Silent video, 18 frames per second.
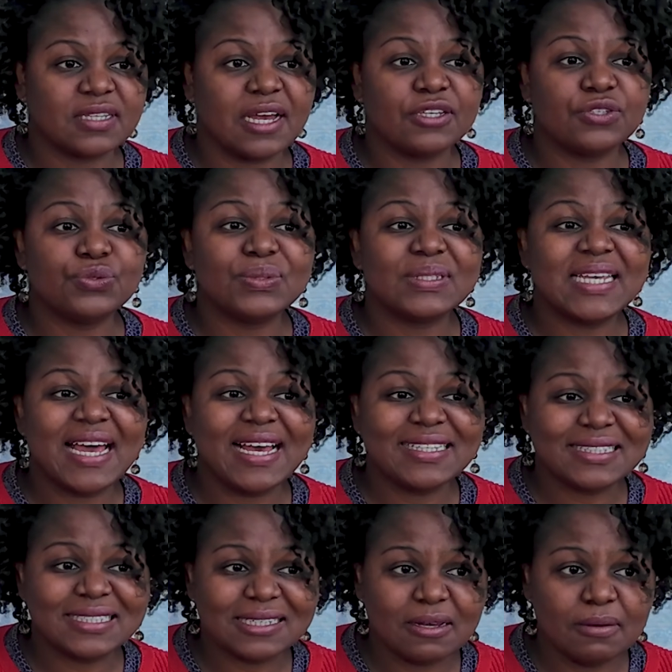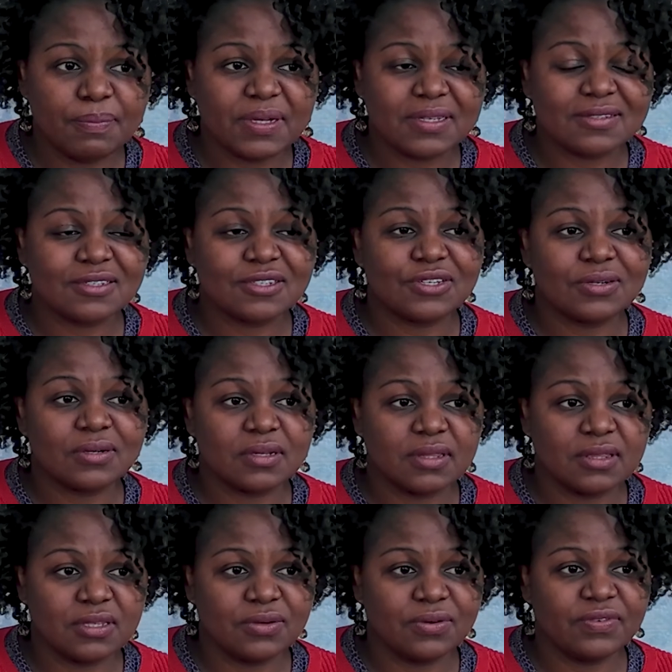Are you testing a particular
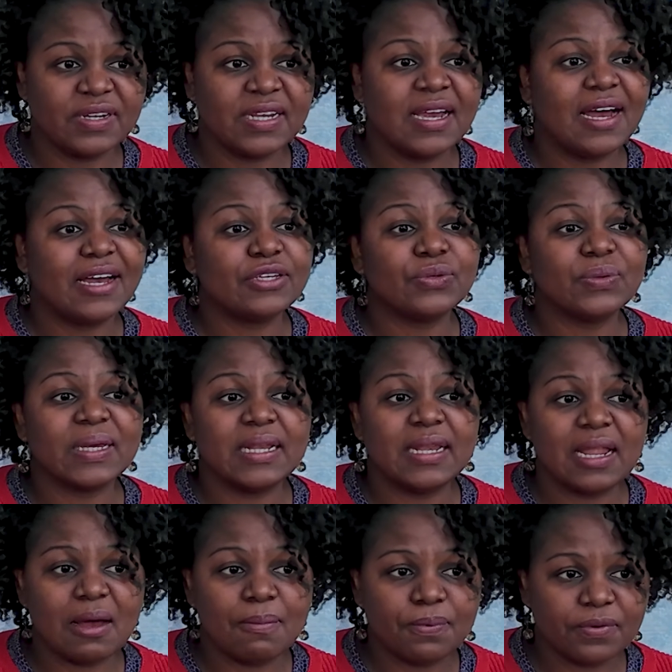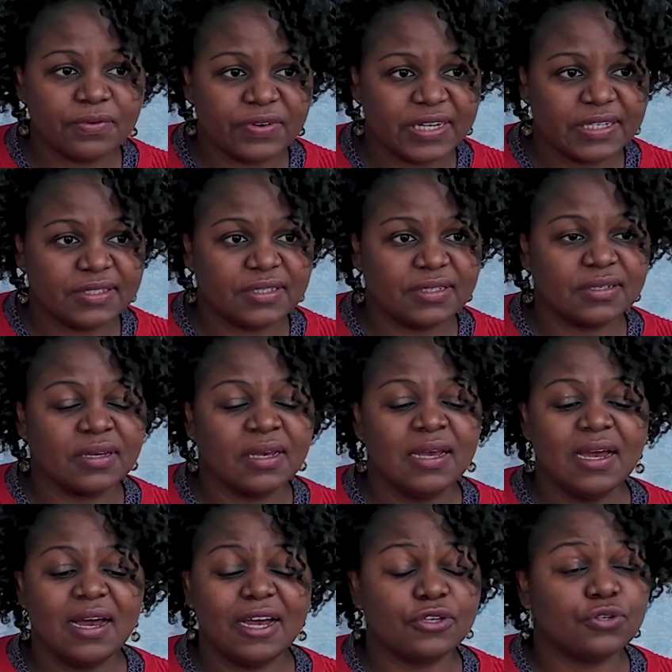theory? Are you elaborating?
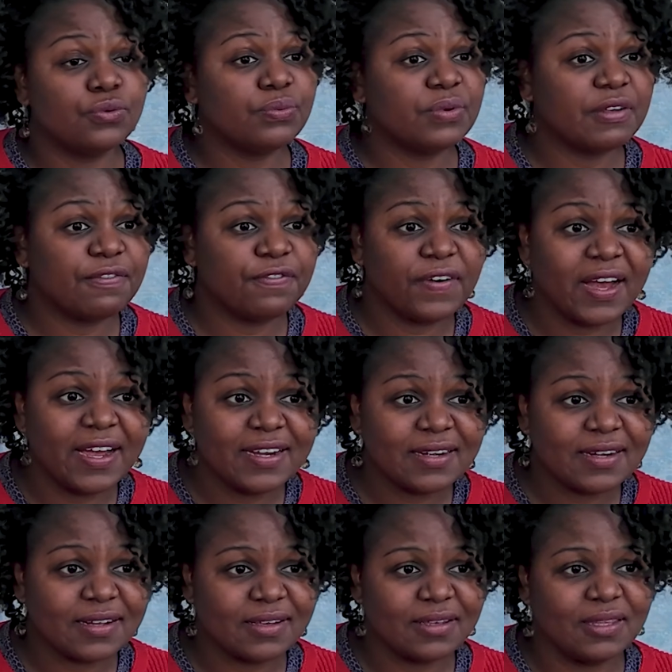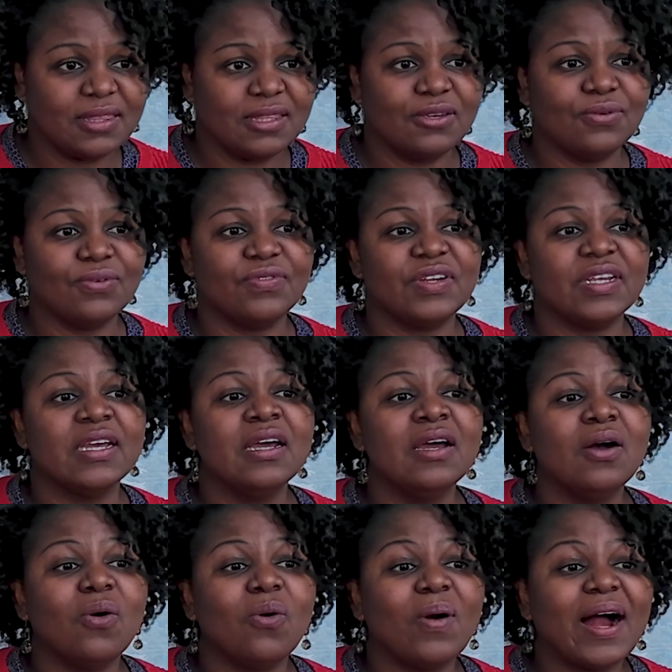Are you refining a theory?
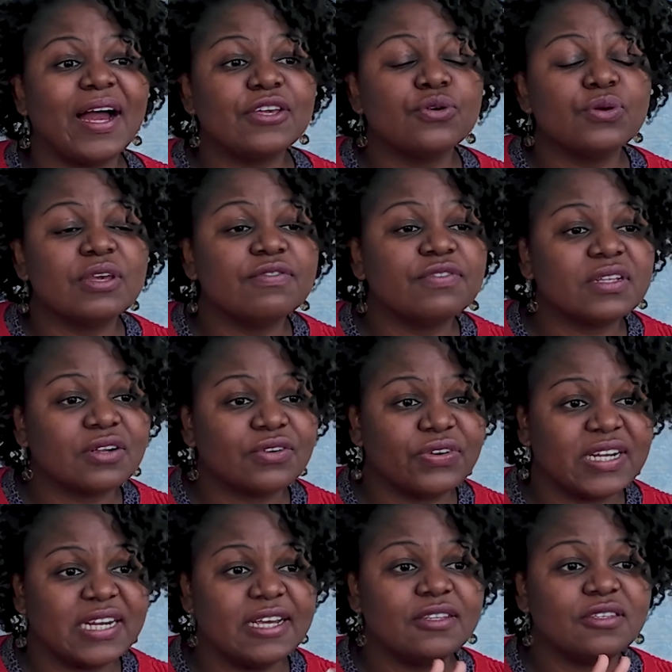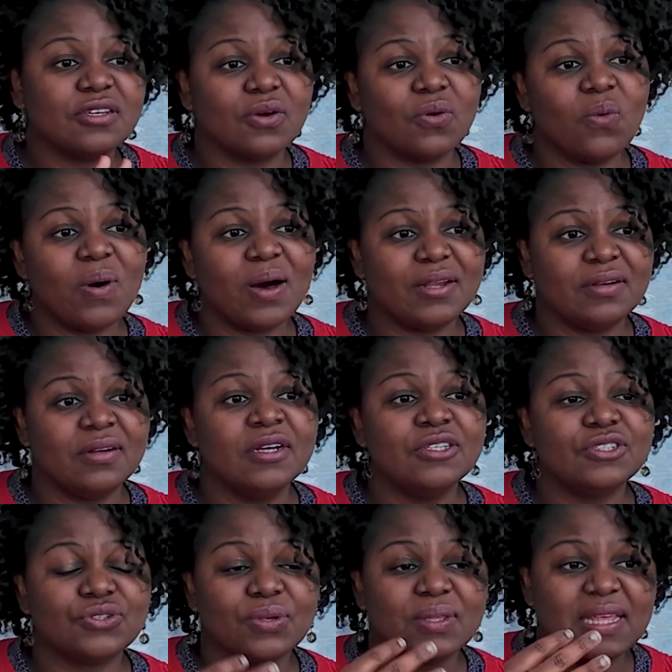Or are you even creating one?
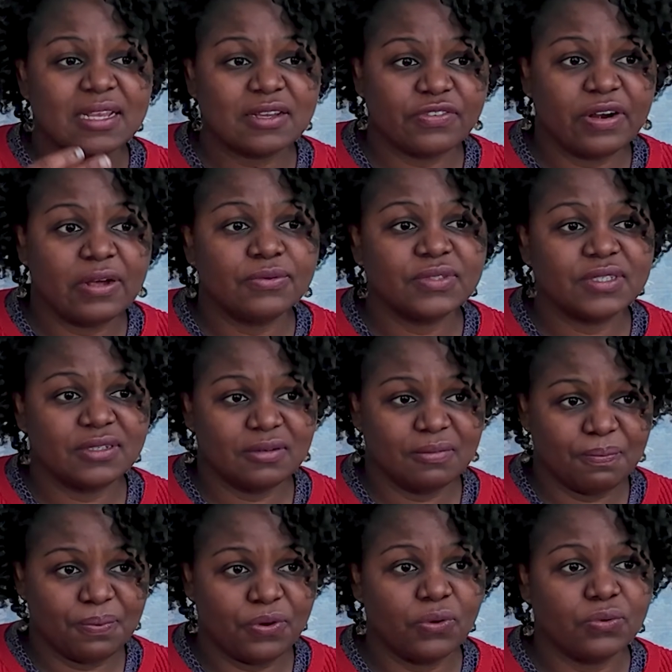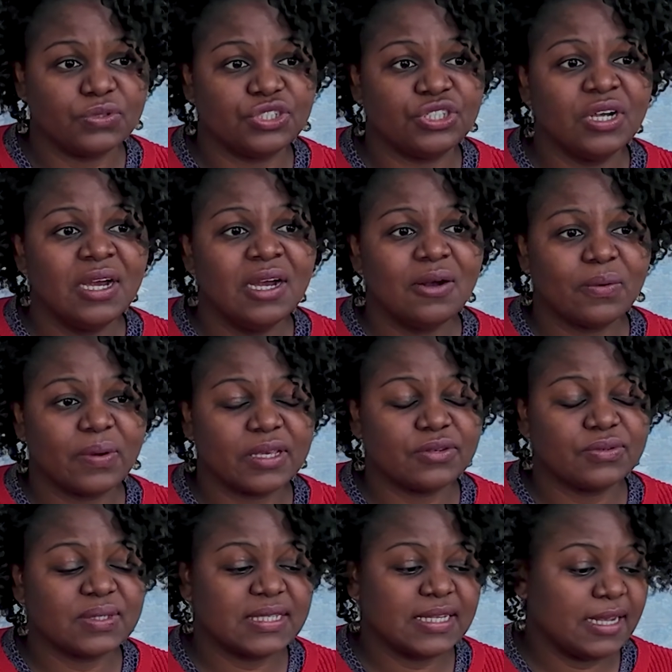So that grounded approach where
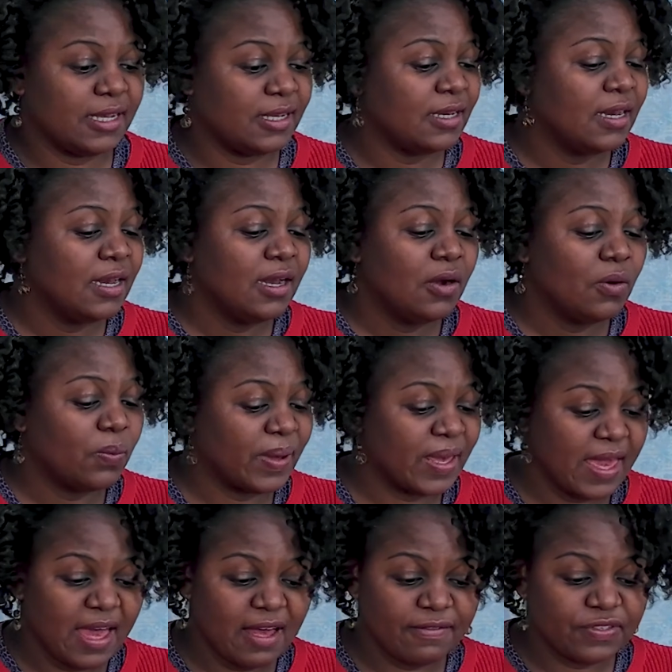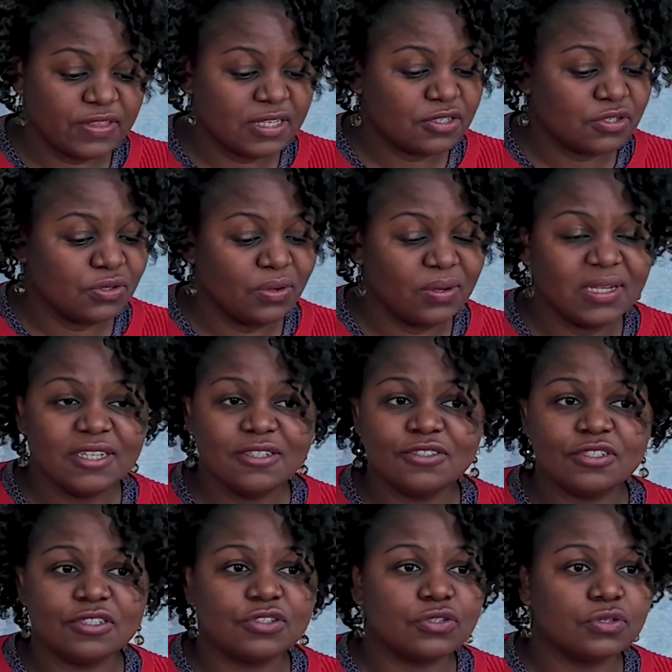you say, we have this
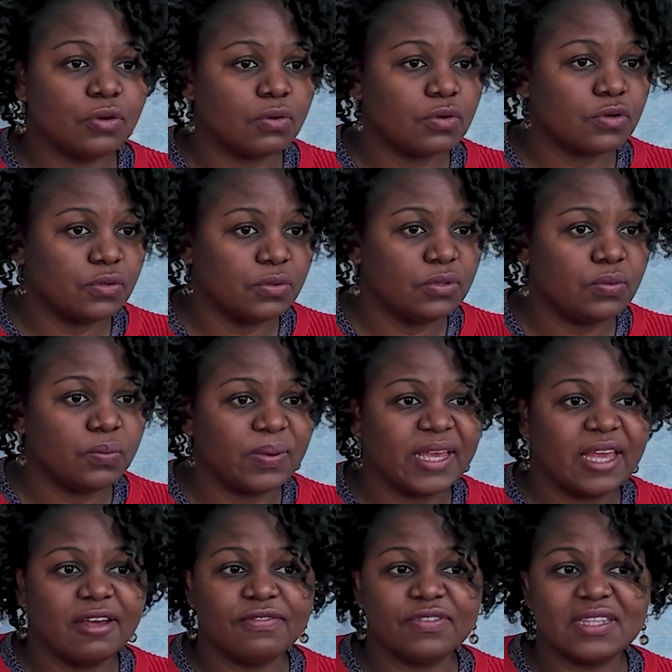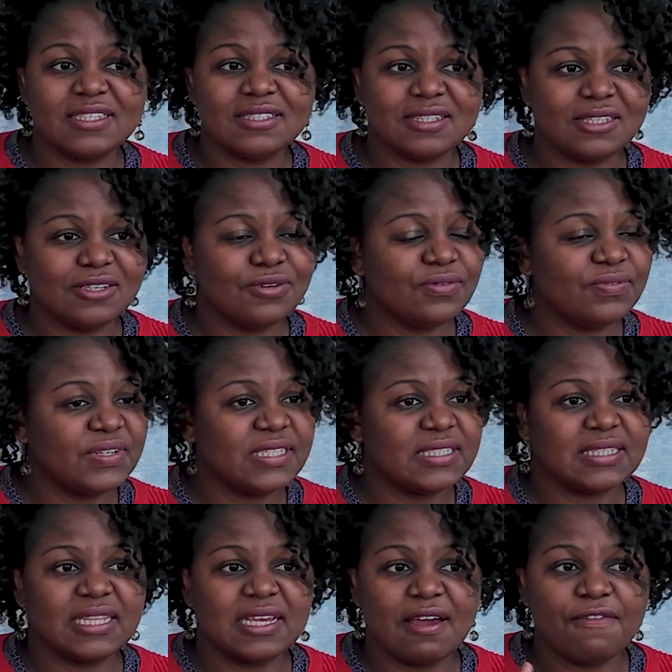knowledge, it's not good. We have these
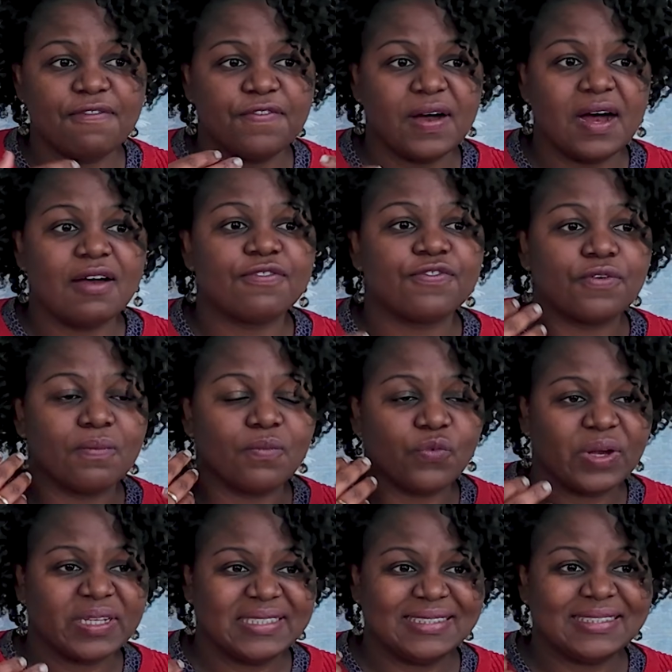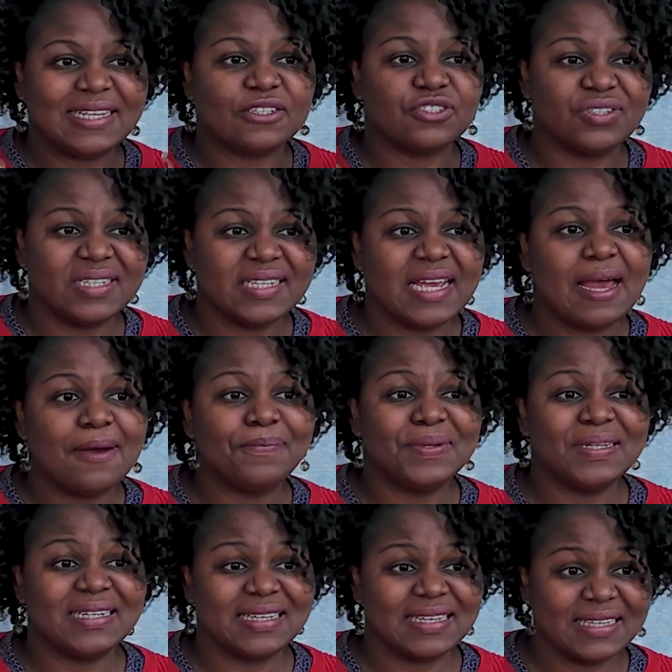theories, they are far from what is actually
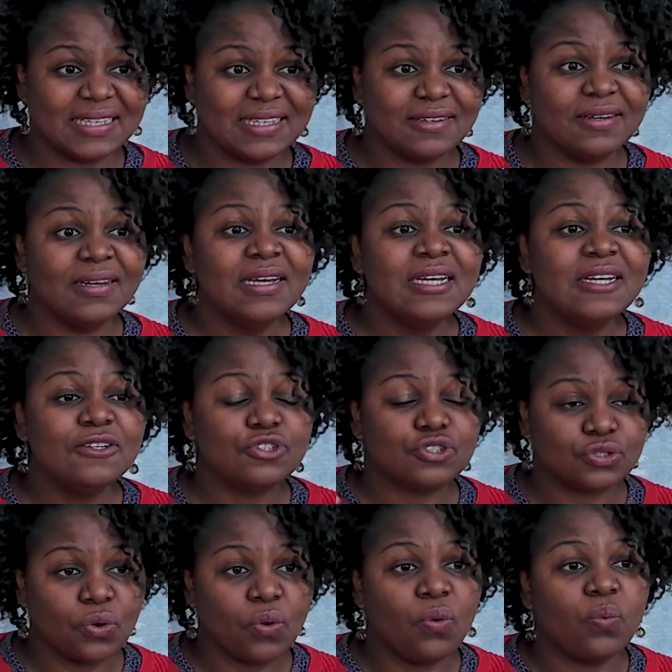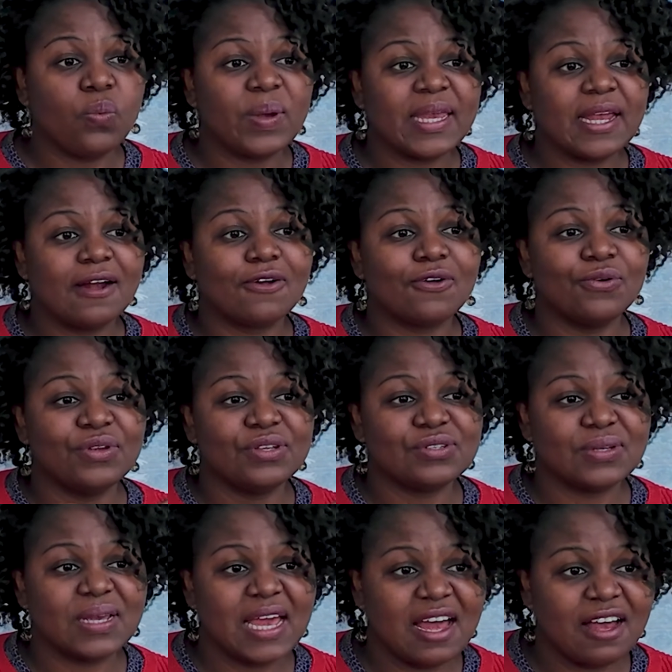happening here. So we are going
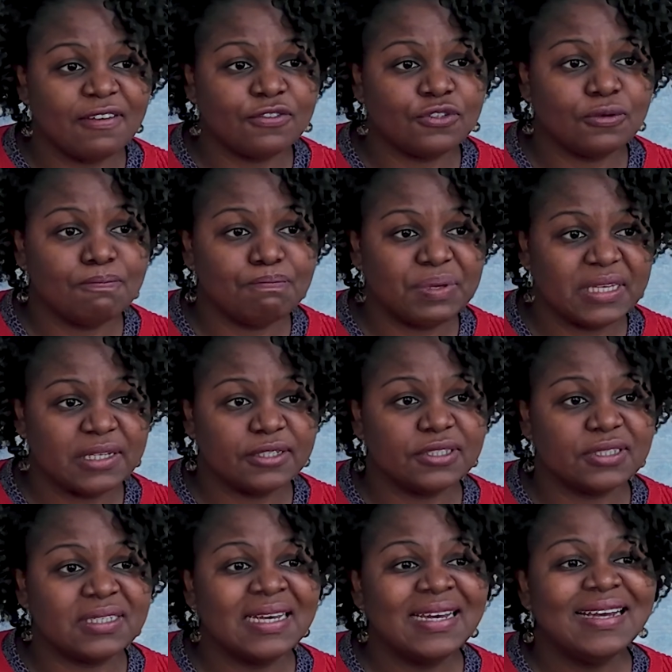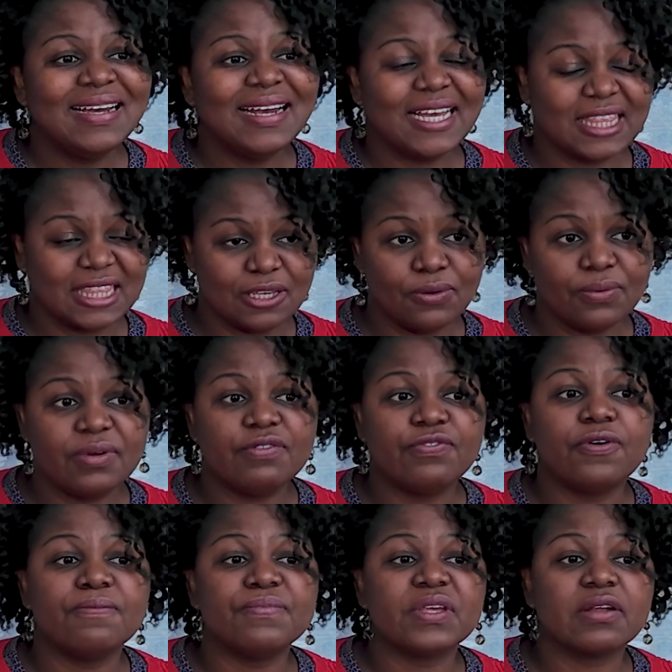to have to build a theory
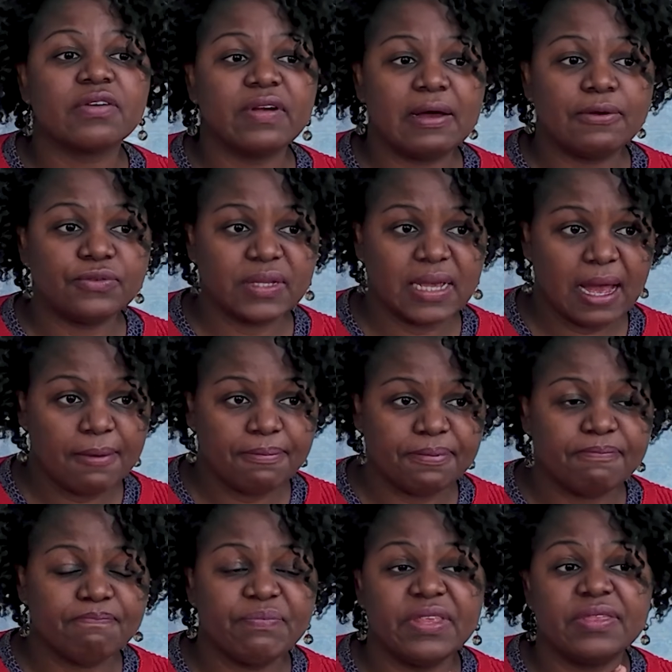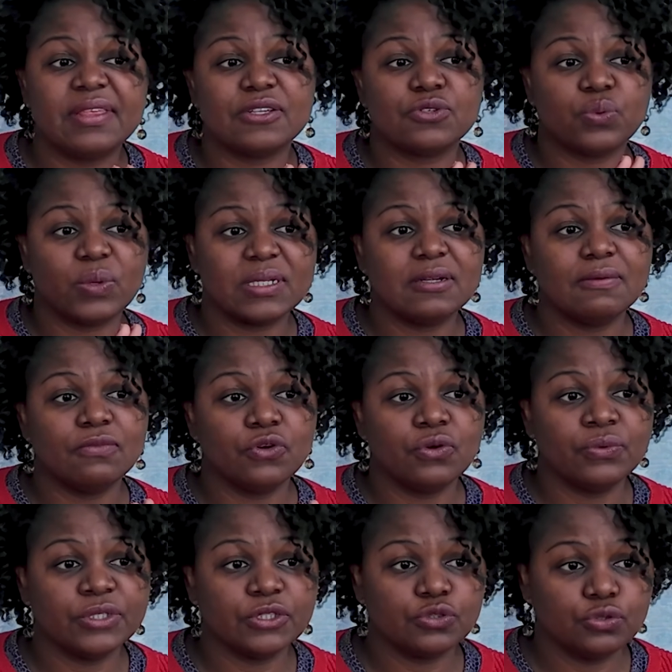from the ground up. And that's what I'm
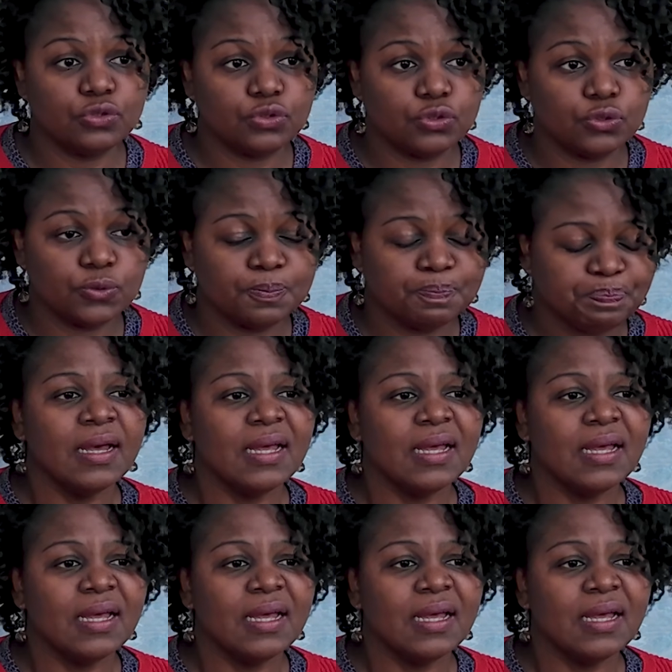going to do.